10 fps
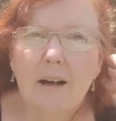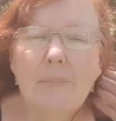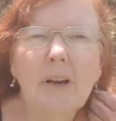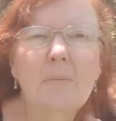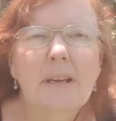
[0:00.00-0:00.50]

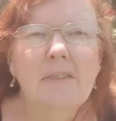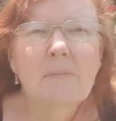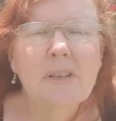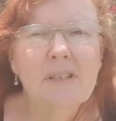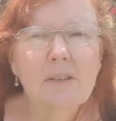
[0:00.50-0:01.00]
but I'm telling
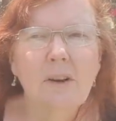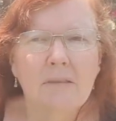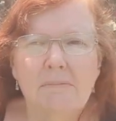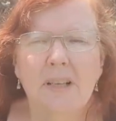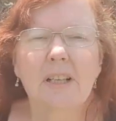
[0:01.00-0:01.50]

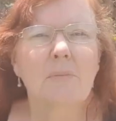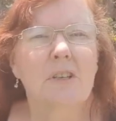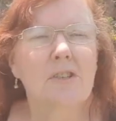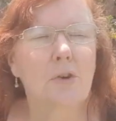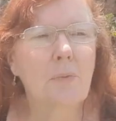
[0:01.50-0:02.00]

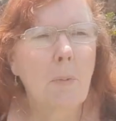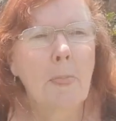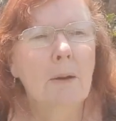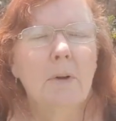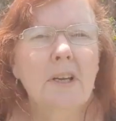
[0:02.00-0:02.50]
myself,
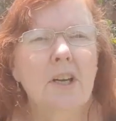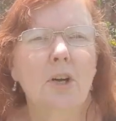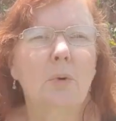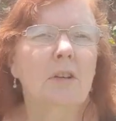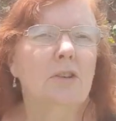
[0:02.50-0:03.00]
well, you know
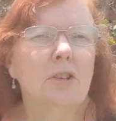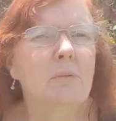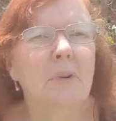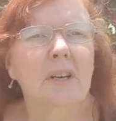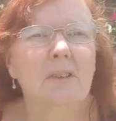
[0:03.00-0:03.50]
what? You
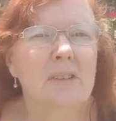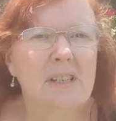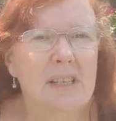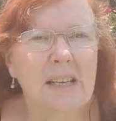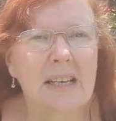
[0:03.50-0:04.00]
might not
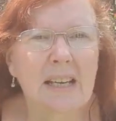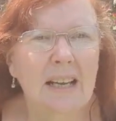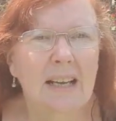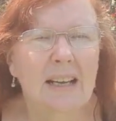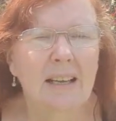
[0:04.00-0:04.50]
see
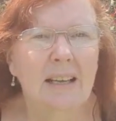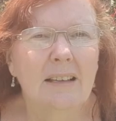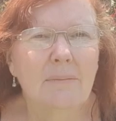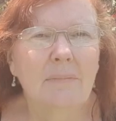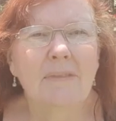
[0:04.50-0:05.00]

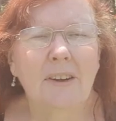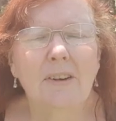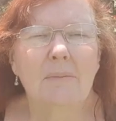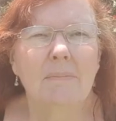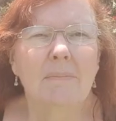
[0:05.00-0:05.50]

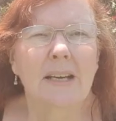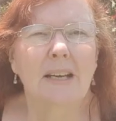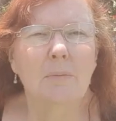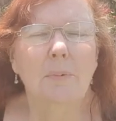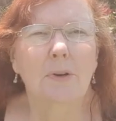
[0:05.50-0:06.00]
very many
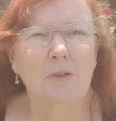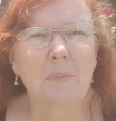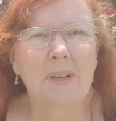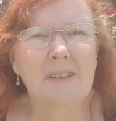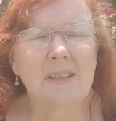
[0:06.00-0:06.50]

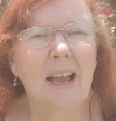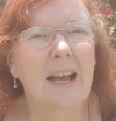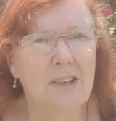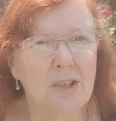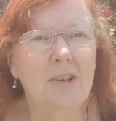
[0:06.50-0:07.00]
improvements
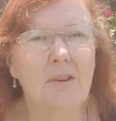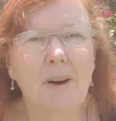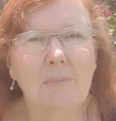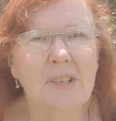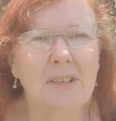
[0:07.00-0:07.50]
until you're
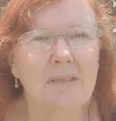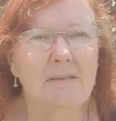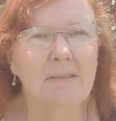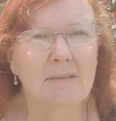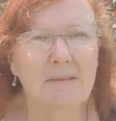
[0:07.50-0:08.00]
up to
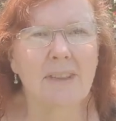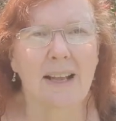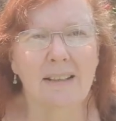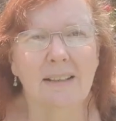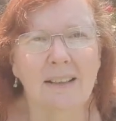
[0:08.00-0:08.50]

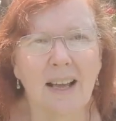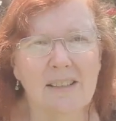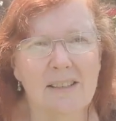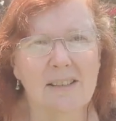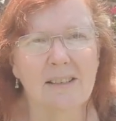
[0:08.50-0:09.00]
that
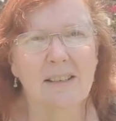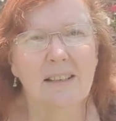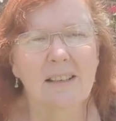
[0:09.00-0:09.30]
last